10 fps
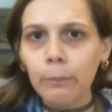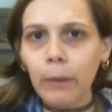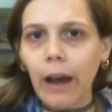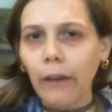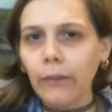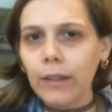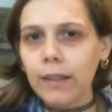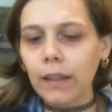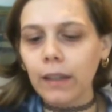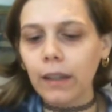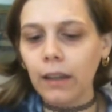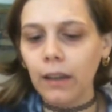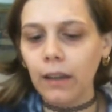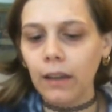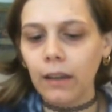but obviously
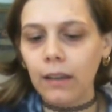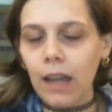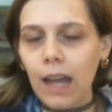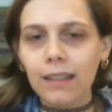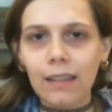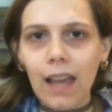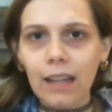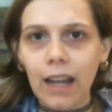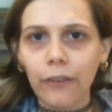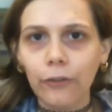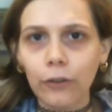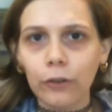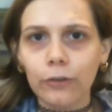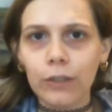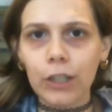that's a lot of effort